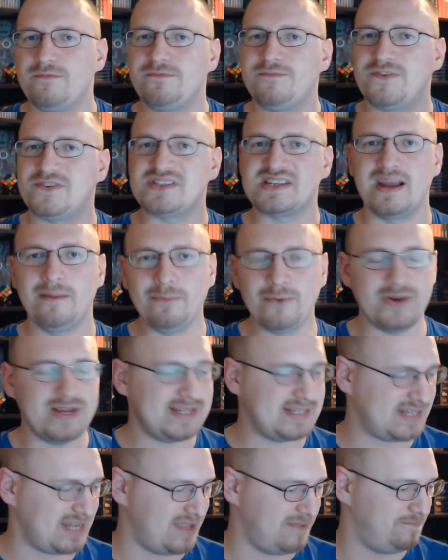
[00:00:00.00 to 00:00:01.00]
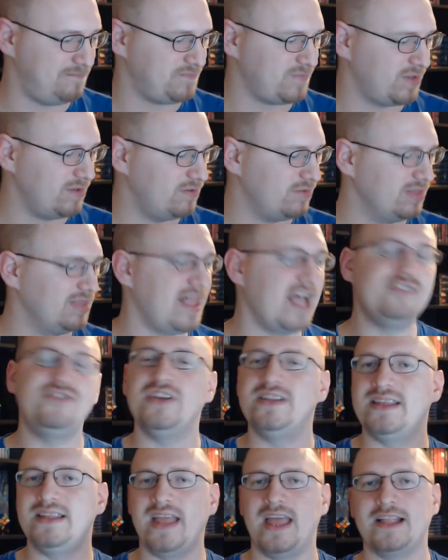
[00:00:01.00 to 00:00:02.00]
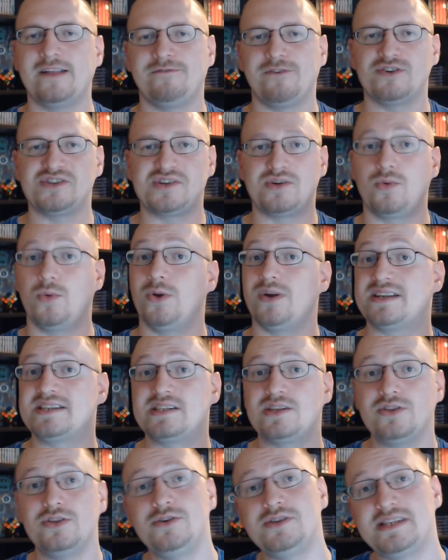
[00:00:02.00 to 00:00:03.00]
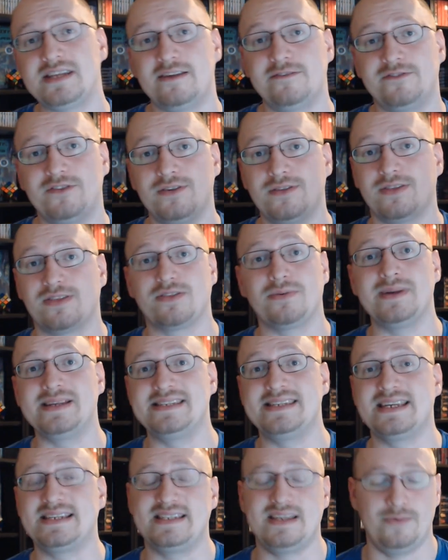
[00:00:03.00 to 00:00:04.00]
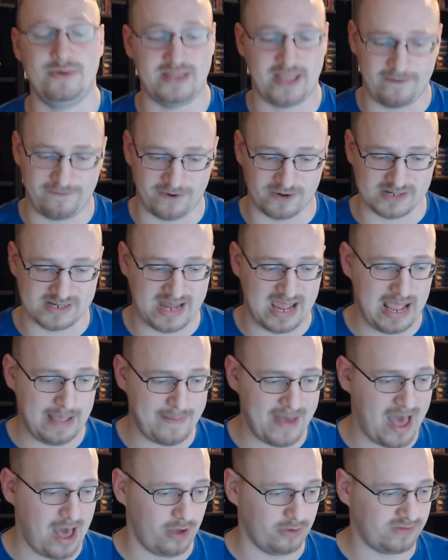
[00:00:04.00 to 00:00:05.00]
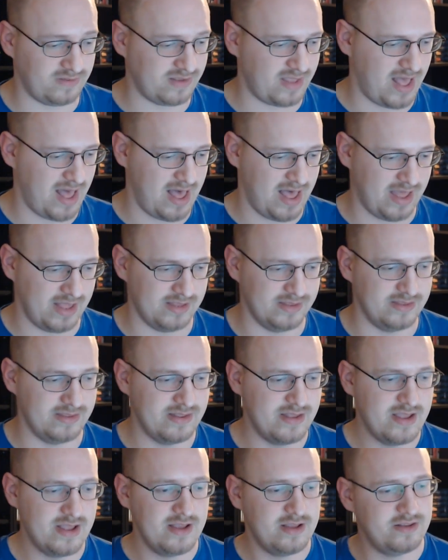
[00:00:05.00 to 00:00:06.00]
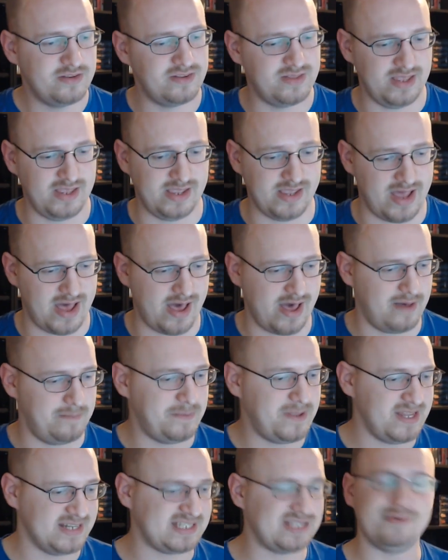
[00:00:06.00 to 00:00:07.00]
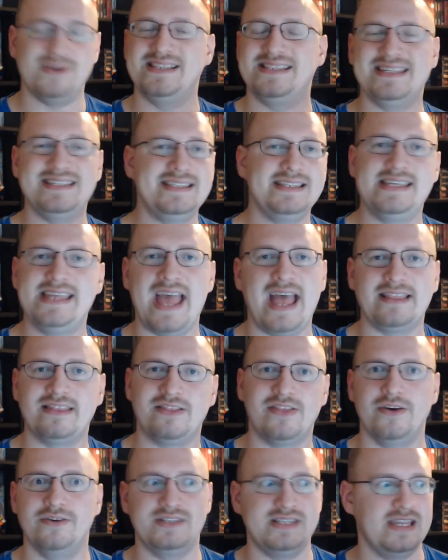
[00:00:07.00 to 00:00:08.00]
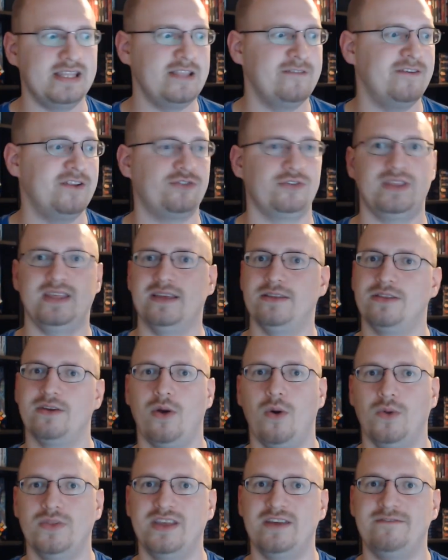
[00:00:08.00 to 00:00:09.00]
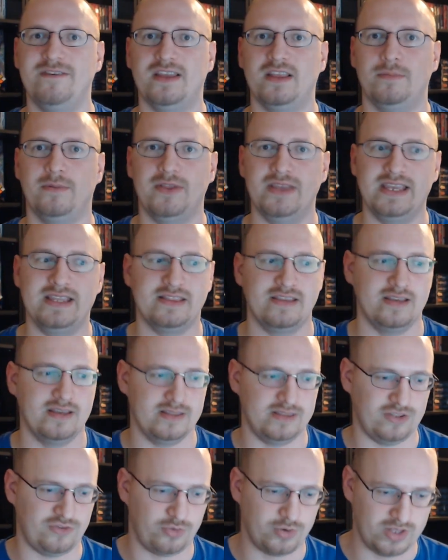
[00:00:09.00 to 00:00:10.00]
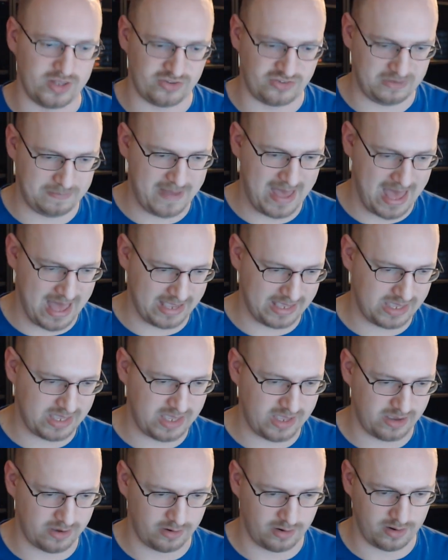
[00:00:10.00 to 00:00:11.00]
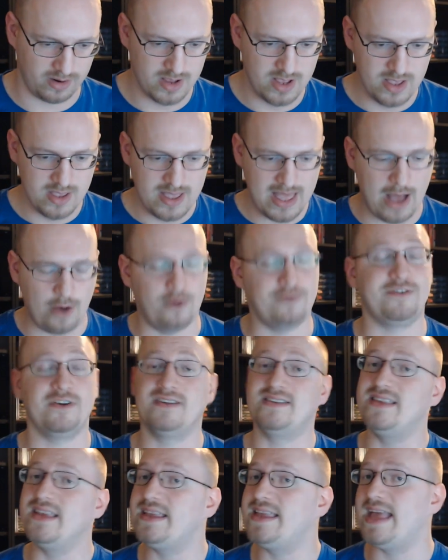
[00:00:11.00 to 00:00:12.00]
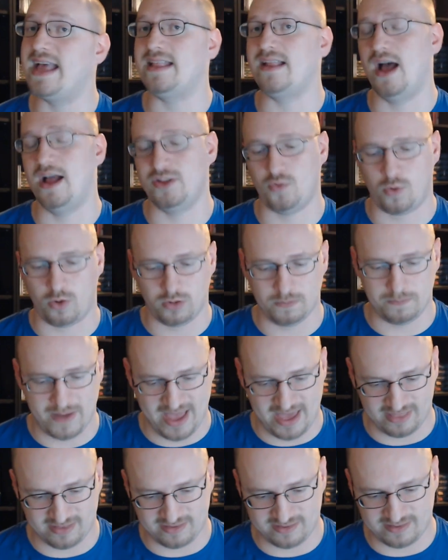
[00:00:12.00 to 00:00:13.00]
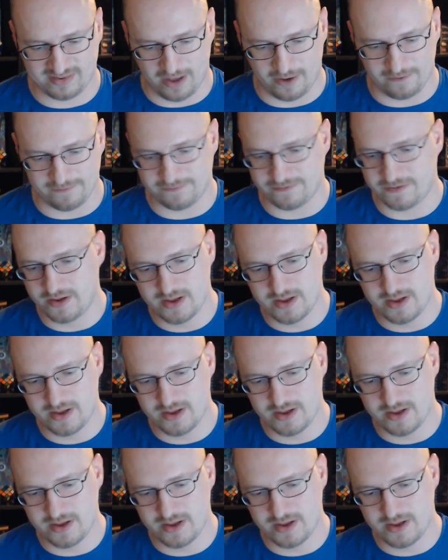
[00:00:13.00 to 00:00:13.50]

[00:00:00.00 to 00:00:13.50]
for some reason, Legend and Anniversary were exclusive to the 360 when they first came out. The PS3 didn't get those individually. They're only available in the trilogy pack here. However, it did get Underworld by itself.